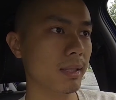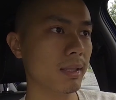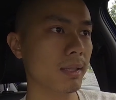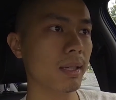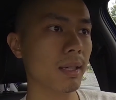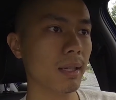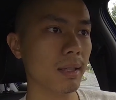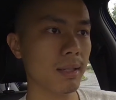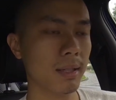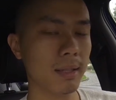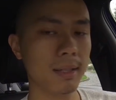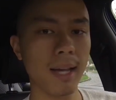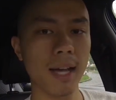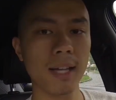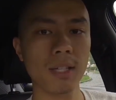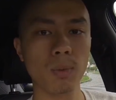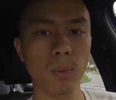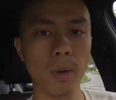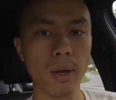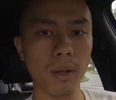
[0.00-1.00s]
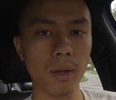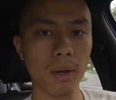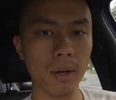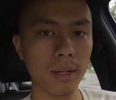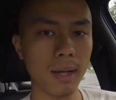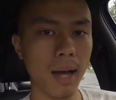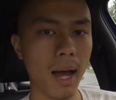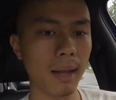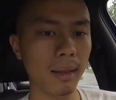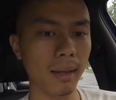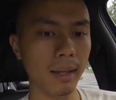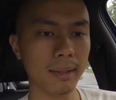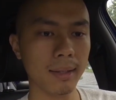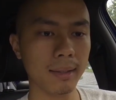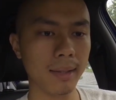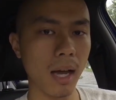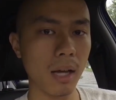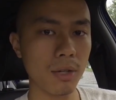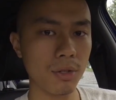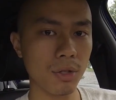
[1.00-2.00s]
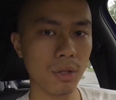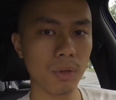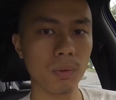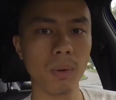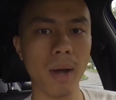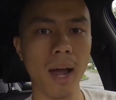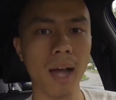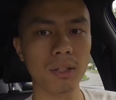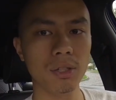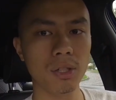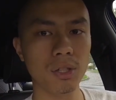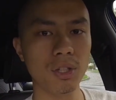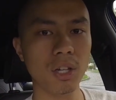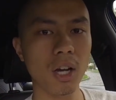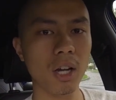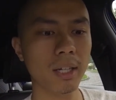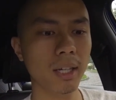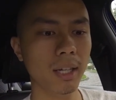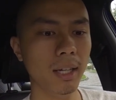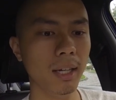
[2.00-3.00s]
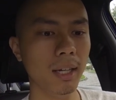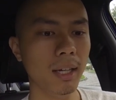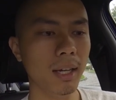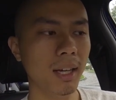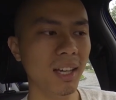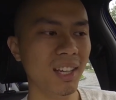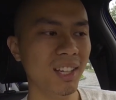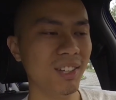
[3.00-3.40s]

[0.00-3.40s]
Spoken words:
to test whether or not like the downshifts were actually jerky.